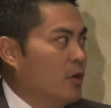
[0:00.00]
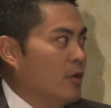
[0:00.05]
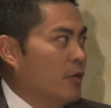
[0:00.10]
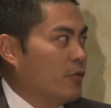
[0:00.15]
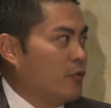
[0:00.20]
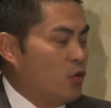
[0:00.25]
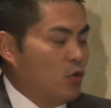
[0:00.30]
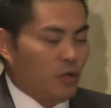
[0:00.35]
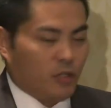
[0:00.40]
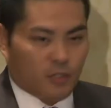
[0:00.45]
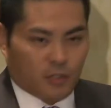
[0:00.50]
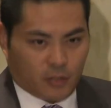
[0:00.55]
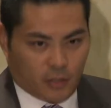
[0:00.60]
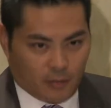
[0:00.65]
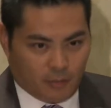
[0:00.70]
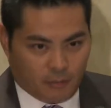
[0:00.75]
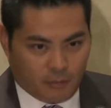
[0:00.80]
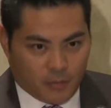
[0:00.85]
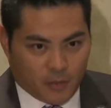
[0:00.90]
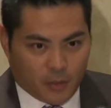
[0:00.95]
throwing
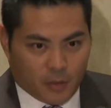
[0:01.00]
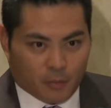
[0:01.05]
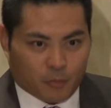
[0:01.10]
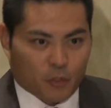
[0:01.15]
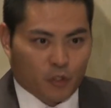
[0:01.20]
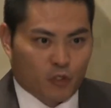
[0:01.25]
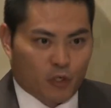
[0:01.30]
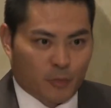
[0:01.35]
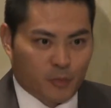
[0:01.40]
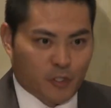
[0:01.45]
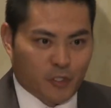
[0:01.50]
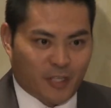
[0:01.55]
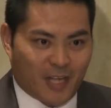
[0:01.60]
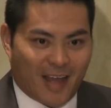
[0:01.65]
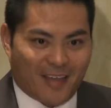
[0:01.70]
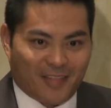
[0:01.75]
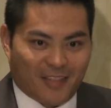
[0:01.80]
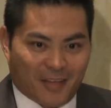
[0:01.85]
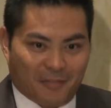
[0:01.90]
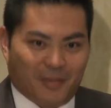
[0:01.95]
some prescriptions
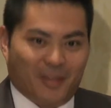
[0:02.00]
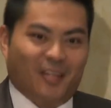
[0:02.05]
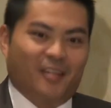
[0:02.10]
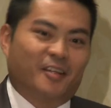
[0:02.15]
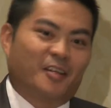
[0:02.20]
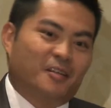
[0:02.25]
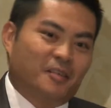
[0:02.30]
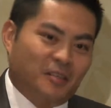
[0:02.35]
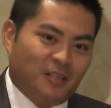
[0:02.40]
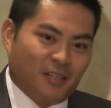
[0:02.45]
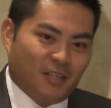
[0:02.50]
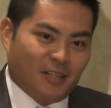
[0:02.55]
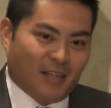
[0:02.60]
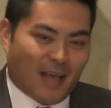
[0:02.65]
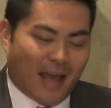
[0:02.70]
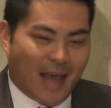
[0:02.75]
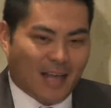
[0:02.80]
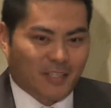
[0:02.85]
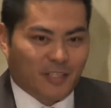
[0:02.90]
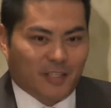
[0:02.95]
at them and then
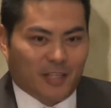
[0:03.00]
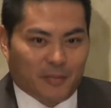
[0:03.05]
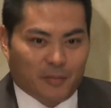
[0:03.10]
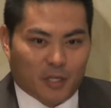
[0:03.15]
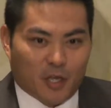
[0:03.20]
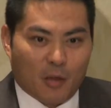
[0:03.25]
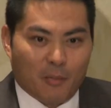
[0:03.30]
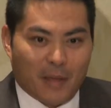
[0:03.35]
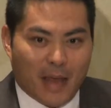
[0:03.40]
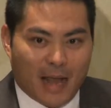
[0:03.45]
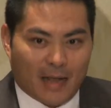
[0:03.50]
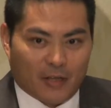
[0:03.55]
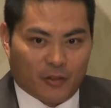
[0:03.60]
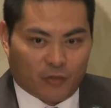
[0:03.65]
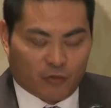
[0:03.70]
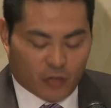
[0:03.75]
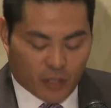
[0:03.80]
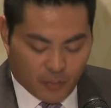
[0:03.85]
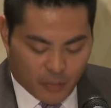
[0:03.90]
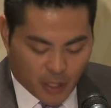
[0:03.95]
asking them to come back in
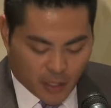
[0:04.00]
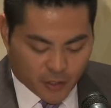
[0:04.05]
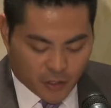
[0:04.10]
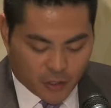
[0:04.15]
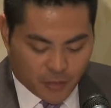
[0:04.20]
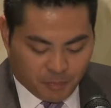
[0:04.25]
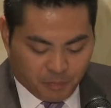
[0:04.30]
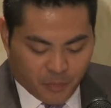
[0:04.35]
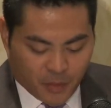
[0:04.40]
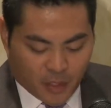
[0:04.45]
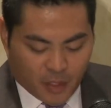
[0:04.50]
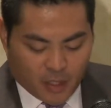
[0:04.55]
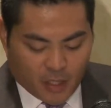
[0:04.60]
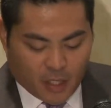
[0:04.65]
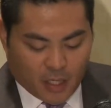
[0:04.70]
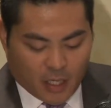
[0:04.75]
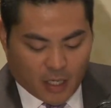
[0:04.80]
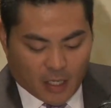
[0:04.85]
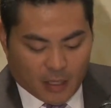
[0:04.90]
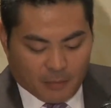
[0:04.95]
3 months.
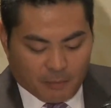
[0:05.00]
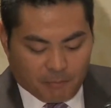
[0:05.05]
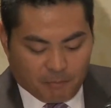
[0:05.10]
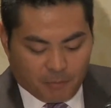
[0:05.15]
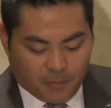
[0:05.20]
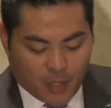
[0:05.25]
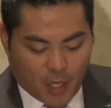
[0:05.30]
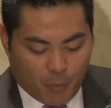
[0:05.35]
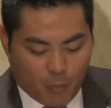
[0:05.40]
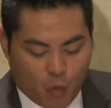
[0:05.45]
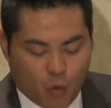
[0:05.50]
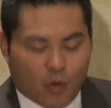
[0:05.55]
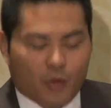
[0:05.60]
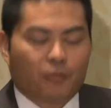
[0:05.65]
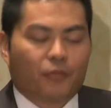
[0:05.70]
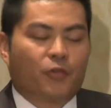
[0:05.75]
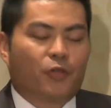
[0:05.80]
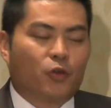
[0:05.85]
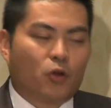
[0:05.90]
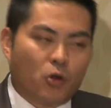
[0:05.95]
A more
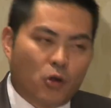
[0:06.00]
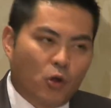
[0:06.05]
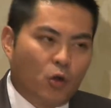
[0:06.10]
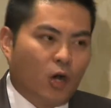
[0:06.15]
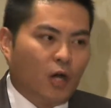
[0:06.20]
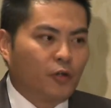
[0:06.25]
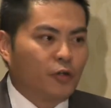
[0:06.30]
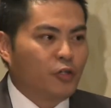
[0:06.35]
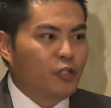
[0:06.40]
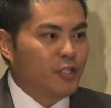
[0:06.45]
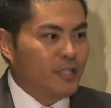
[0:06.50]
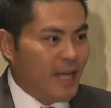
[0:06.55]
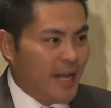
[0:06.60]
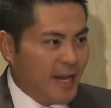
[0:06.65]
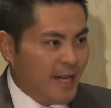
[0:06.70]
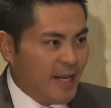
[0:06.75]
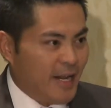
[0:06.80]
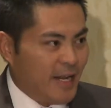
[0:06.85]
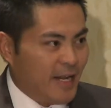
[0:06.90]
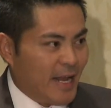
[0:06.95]
thorough
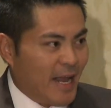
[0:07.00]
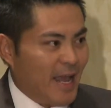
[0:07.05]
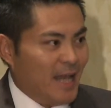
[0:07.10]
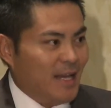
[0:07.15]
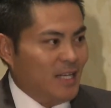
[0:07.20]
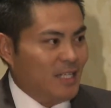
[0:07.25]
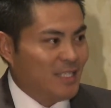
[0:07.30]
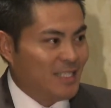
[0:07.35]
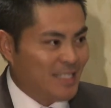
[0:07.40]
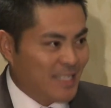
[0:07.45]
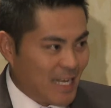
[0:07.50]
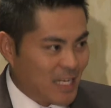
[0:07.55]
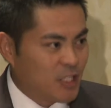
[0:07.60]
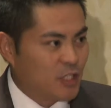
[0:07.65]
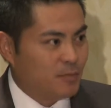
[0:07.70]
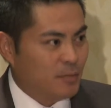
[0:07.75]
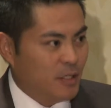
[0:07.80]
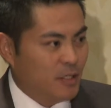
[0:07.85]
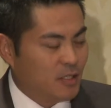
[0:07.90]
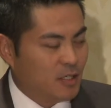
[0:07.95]
understanding and
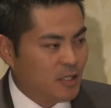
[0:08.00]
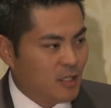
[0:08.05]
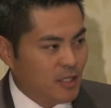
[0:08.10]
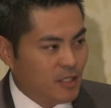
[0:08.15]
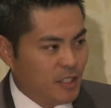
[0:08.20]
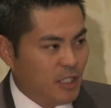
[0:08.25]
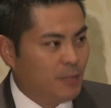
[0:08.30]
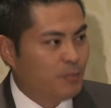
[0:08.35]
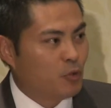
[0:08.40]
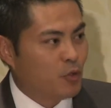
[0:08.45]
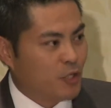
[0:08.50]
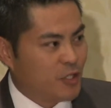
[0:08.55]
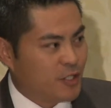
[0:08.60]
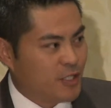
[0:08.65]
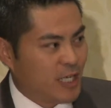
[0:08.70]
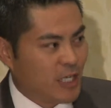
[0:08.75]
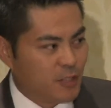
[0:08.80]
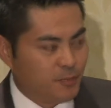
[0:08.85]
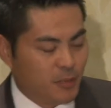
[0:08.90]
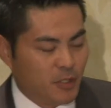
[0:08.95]
assessment, a deeper
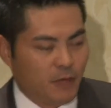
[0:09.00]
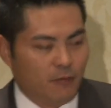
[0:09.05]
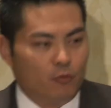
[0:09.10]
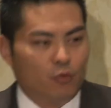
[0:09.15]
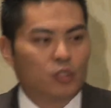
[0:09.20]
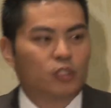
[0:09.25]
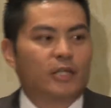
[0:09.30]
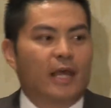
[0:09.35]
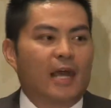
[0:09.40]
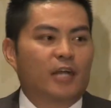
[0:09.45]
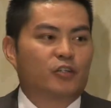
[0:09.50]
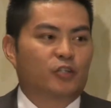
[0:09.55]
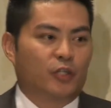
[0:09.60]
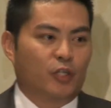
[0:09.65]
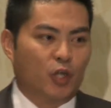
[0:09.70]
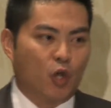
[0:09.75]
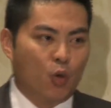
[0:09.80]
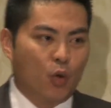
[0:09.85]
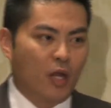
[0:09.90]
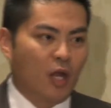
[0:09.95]
assessment of what's actually
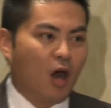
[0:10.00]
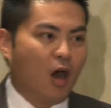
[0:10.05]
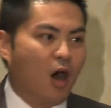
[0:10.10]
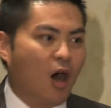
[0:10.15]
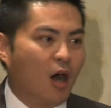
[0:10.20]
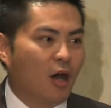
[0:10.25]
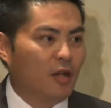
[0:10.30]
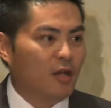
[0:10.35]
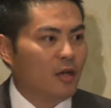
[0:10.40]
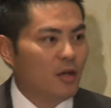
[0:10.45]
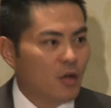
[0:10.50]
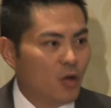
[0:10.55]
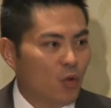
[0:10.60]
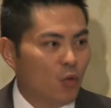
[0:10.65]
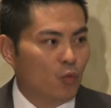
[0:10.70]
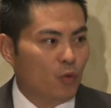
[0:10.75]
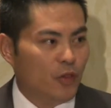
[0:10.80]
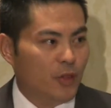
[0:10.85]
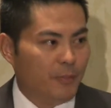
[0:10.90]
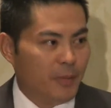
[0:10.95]
going on
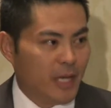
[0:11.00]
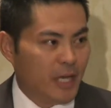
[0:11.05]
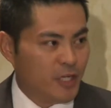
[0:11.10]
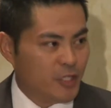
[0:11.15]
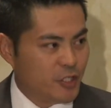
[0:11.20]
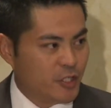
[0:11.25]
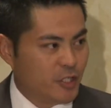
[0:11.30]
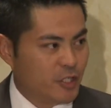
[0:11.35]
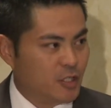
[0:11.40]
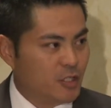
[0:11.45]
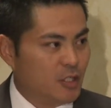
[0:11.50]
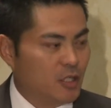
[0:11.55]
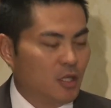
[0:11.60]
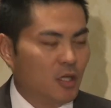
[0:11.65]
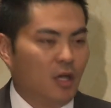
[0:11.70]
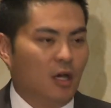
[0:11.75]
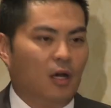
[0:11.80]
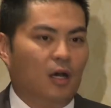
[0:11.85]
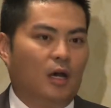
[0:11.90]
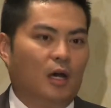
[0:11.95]
with the patient,
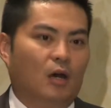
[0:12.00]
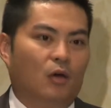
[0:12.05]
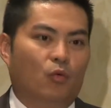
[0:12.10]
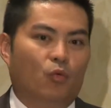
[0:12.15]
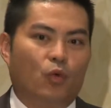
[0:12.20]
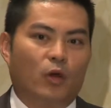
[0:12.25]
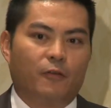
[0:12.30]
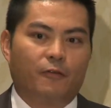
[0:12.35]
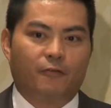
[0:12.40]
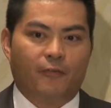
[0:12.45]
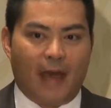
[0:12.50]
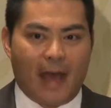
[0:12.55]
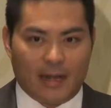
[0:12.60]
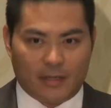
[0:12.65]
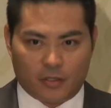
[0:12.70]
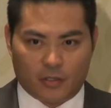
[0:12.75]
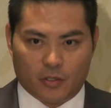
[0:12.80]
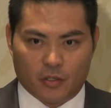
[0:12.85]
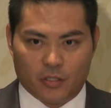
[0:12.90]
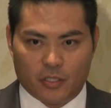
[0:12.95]
what
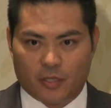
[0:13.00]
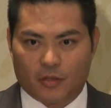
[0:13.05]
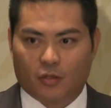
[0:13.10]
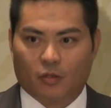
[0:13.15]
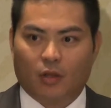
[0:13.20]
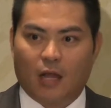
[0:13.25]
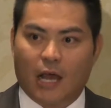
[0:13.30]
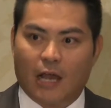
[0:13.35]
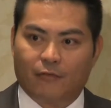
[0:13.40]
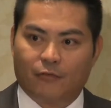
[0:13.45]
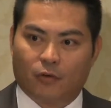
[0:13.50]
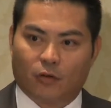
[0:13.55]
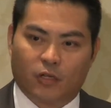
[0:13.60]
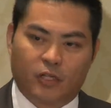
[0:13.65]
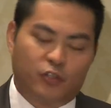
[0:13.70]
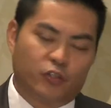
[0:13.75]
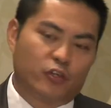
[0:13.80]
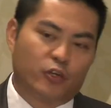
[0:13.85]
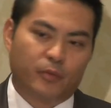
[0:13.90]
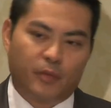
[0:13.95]
factors in their life are
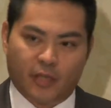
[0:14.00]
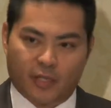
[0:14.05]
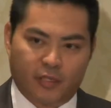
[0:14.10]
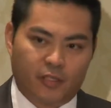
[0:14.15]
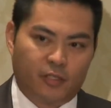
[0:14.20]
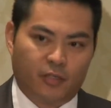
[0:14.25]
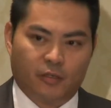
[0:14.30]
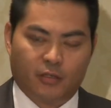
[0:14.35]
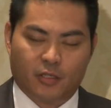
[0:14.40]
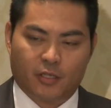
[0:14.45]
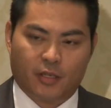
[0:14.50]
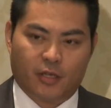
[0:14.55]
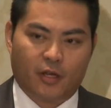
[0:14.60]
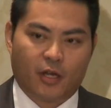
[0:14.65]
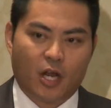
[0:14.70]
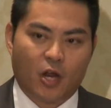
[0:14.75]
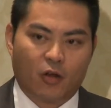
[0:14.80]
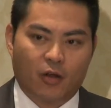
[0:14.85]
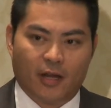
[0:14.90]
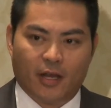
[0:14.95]
contributing to their
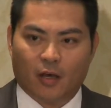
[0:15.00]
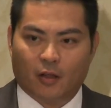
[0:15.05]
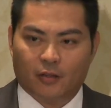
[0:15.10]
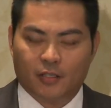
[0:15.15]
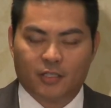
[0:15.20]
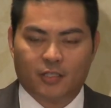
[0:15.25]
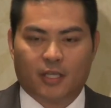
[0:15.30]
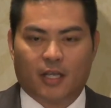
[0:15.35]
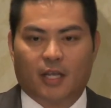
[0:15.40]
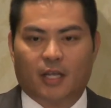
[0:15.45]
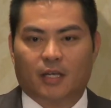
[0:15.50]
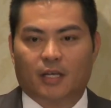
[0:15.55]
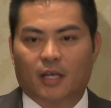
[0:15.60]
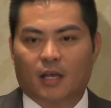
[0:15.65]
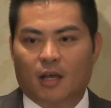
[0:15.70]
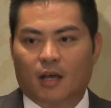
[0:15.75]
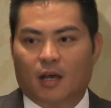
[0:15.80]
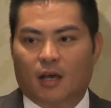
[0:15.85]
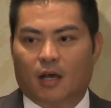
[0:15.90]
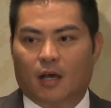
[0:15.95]
current health state,
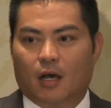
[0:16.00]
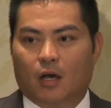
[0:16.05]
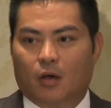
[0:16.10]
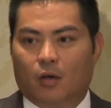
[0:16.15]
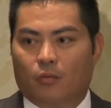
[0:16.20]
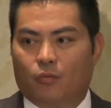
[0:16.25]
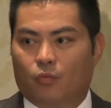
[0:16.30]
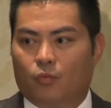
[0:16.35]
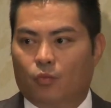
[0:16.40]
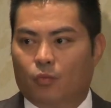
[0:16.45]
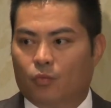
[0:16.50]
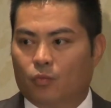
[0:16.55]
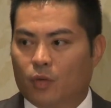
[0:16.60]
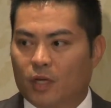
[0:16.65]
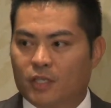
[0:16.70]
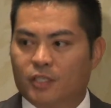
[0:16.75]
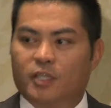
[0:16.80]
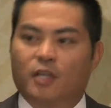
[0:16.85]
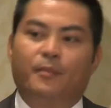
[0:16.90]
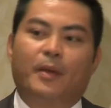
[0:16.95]

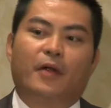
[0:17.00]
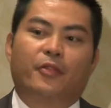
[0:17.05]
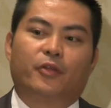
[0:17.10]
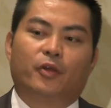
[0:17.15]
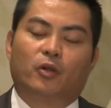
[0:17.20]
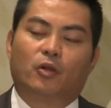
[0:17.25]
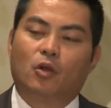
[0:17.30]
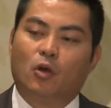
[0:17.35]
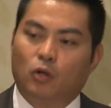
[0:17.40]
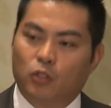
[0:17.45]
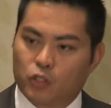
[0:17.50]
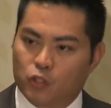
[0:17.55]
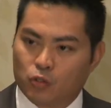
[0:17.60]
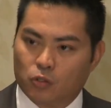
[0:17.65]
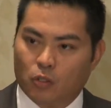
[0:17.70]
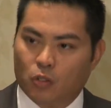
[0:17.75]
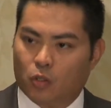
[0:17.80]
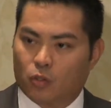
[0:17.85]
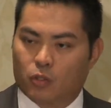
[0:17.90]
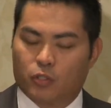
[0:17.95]
what is it about their cultural or